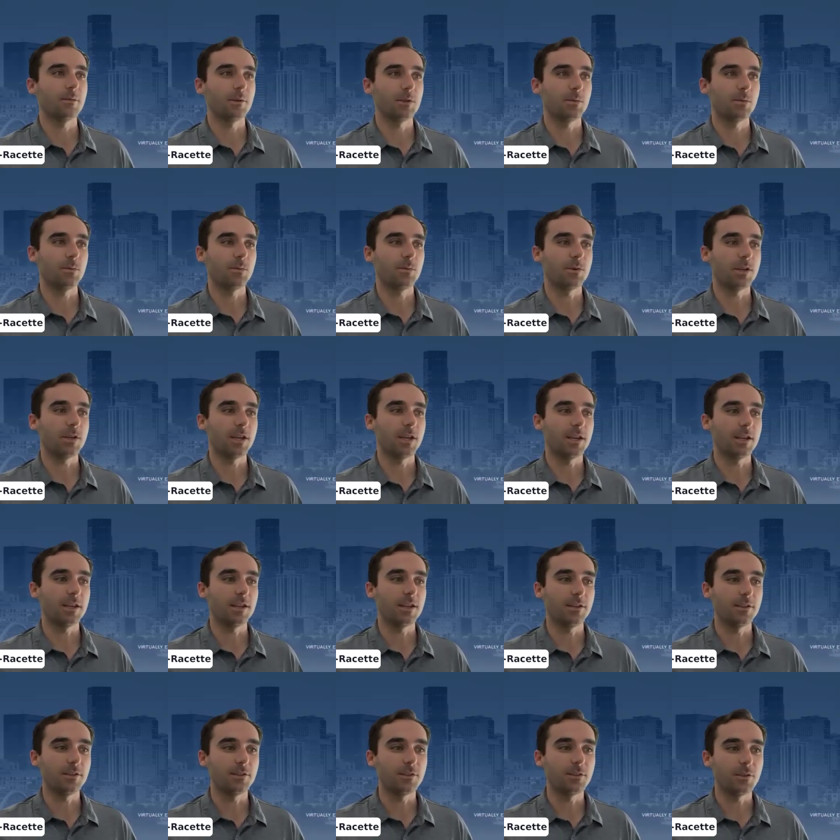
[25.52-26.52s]
which we'll get
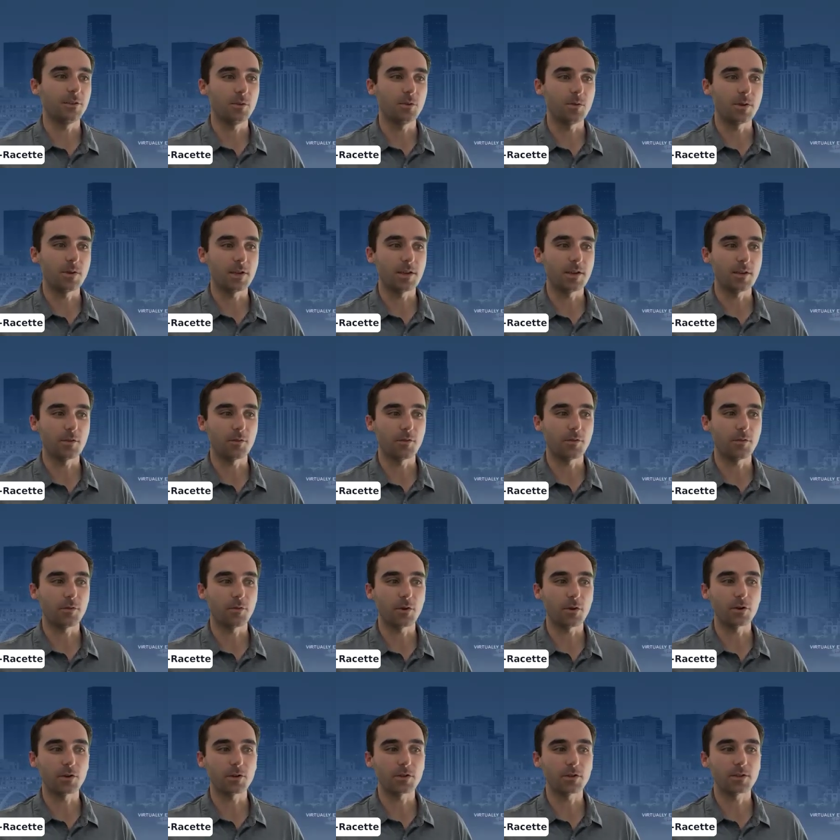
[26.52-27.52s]
into here
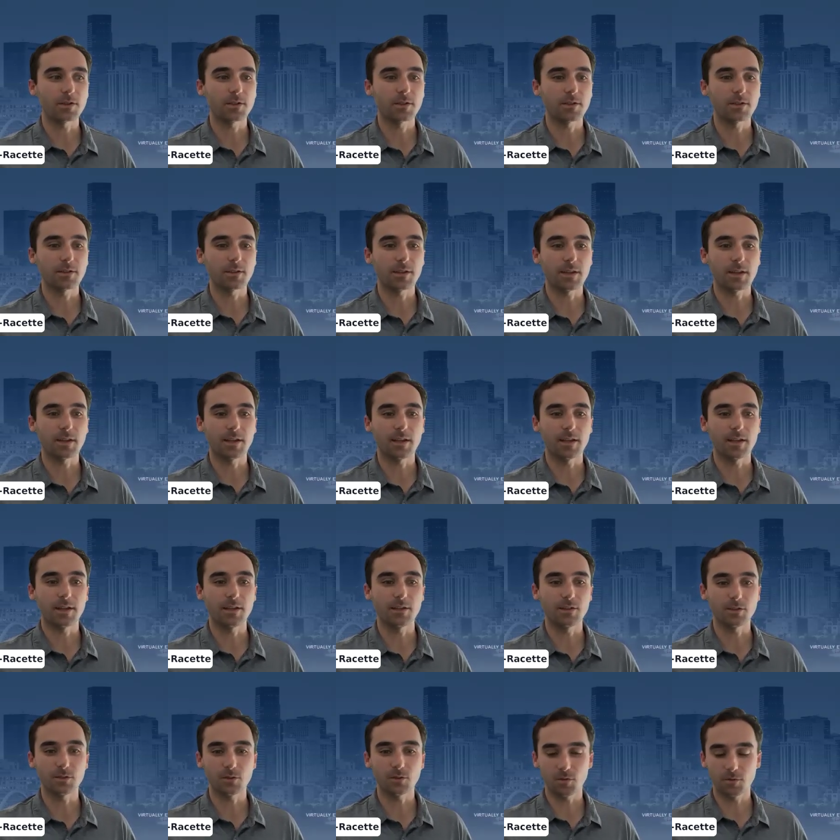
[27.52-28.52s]
first,
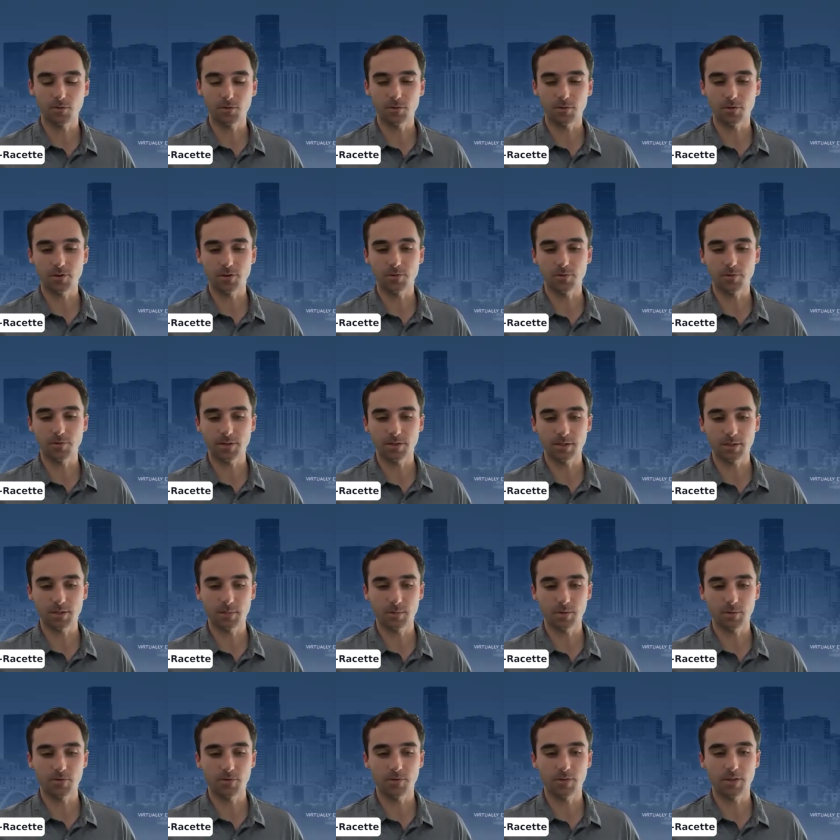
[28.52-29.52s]
and just overall, right,
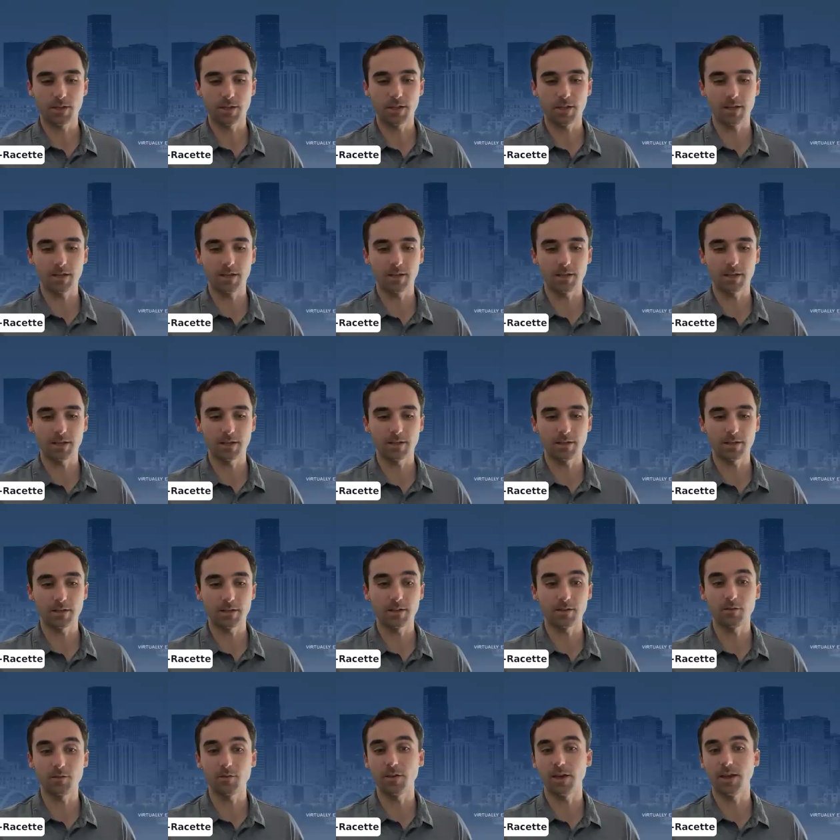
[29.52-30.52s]
some of the
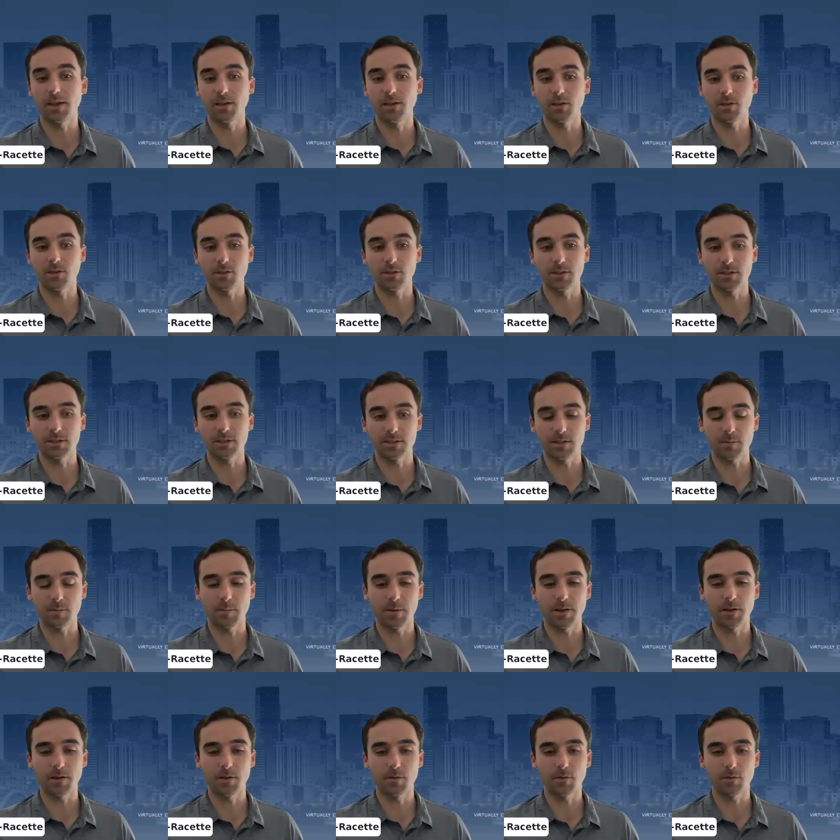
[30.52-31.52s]
advantages and
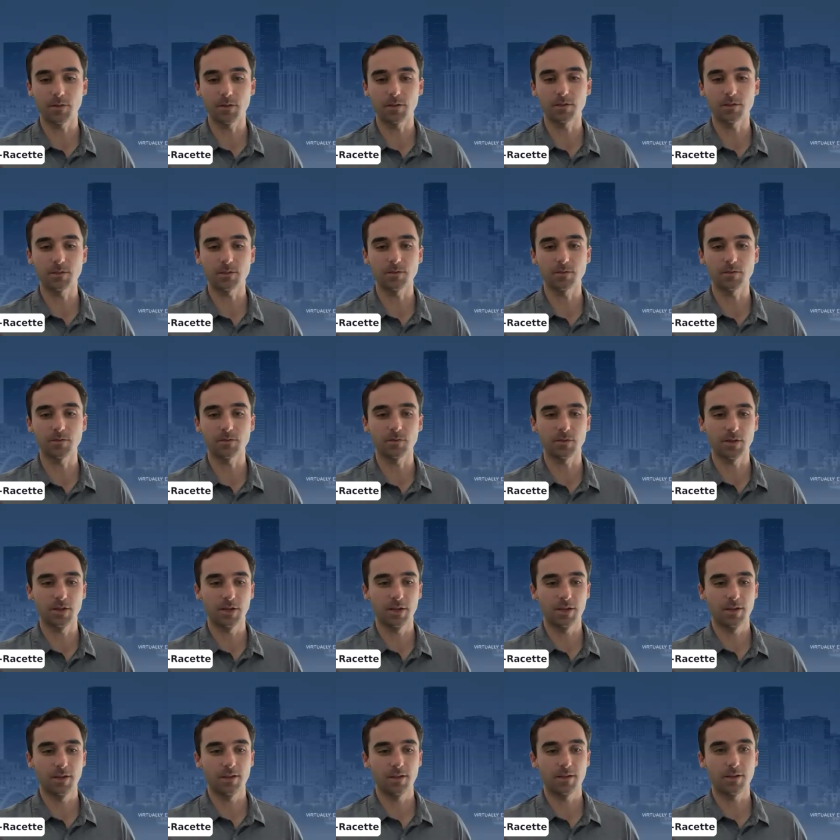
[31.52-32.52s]
benefits of
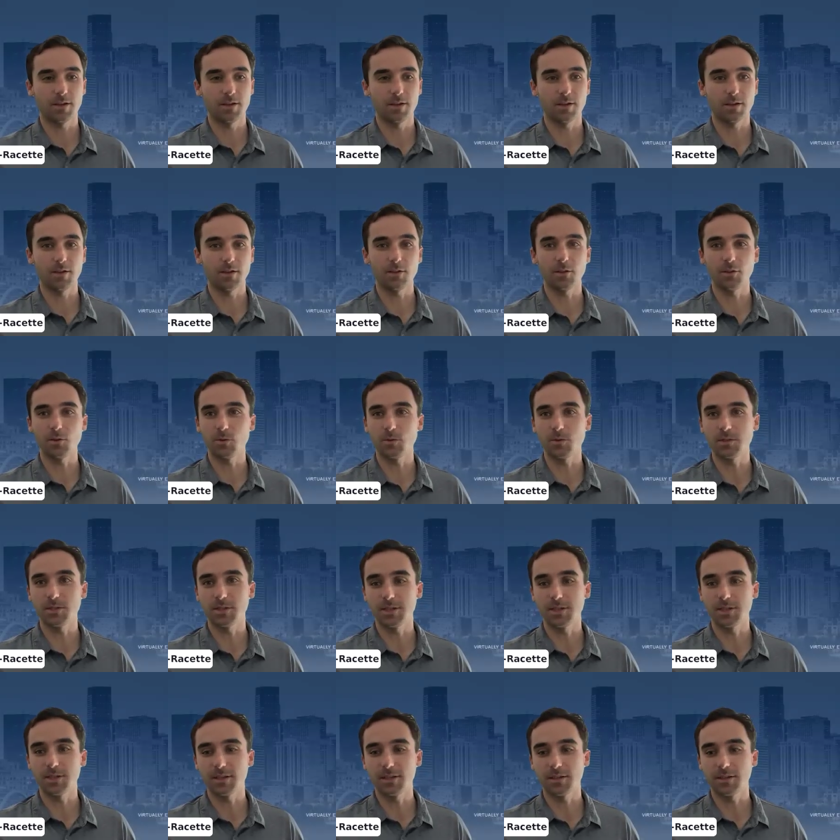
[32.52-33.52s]

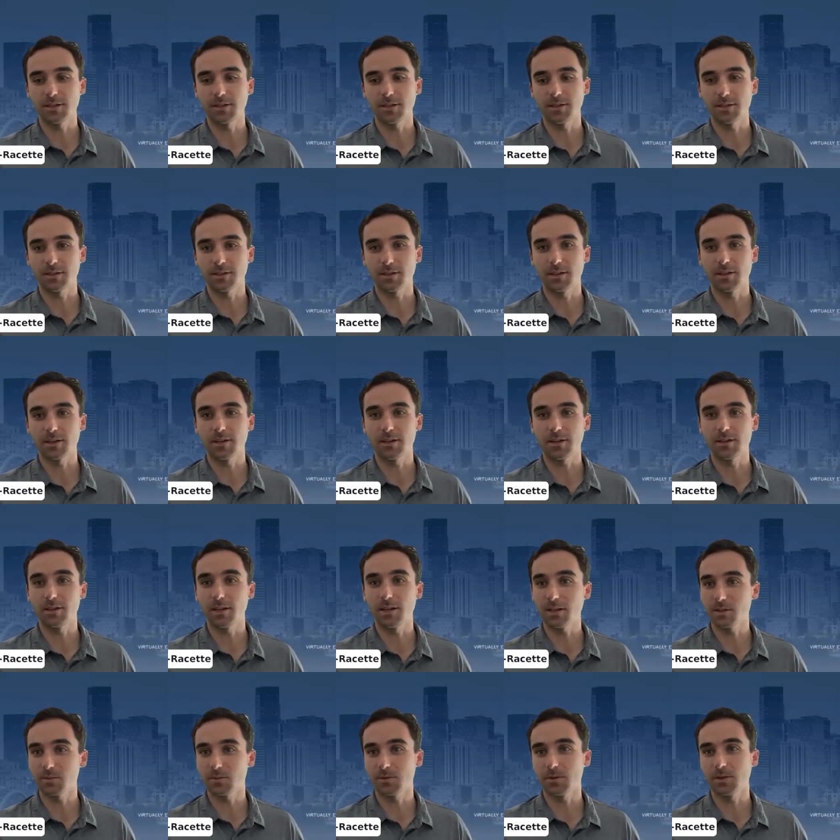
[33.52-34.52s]
using
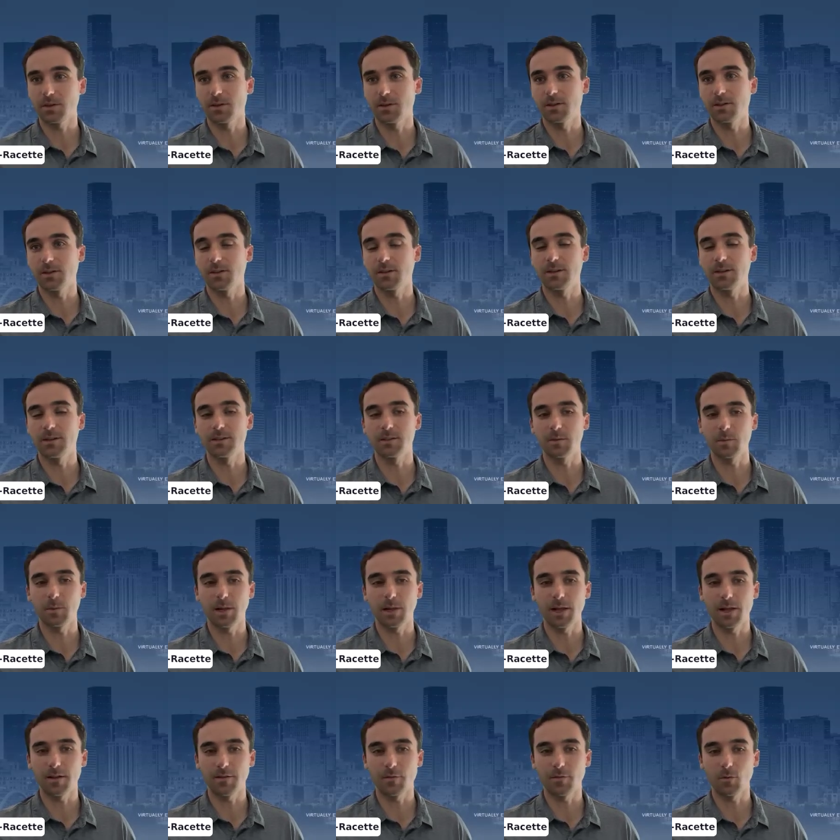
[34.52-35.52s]
NetSuite as a
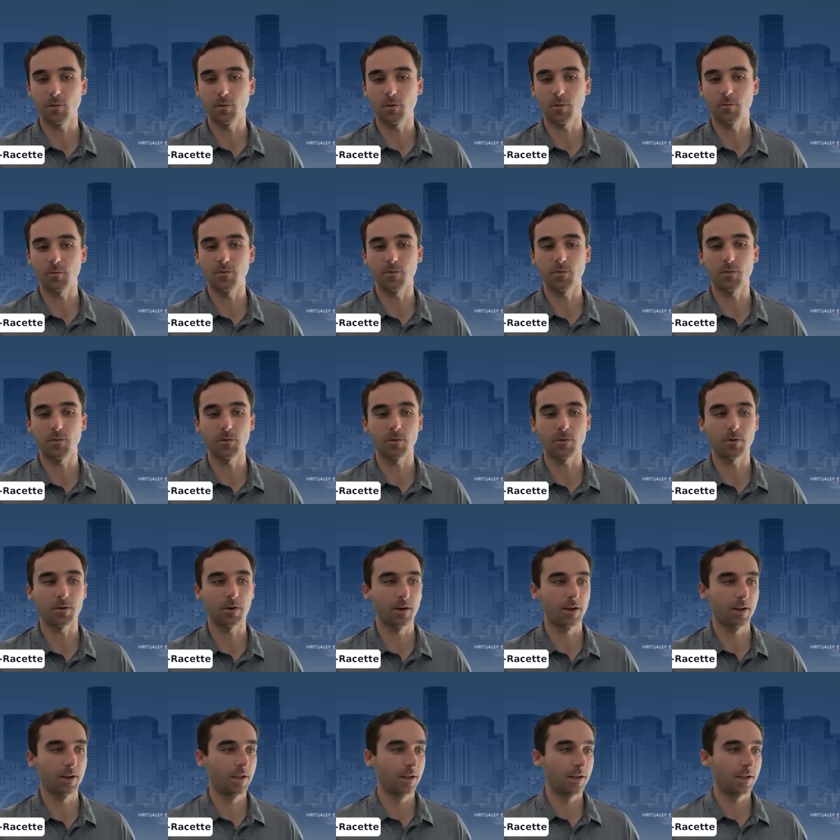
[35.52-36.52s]
platform
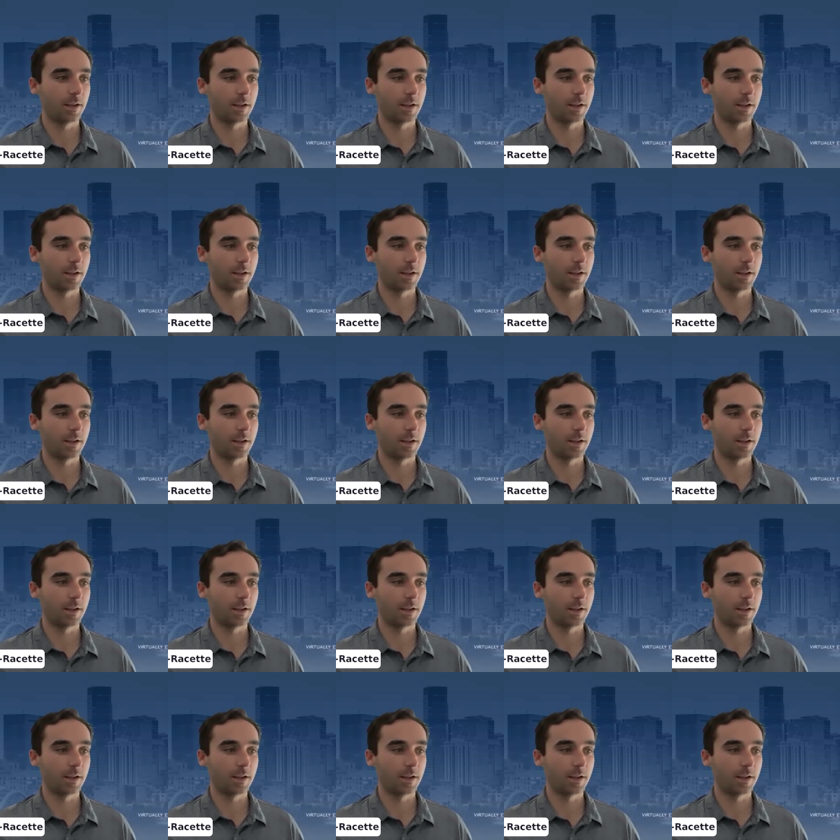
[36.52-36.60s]
for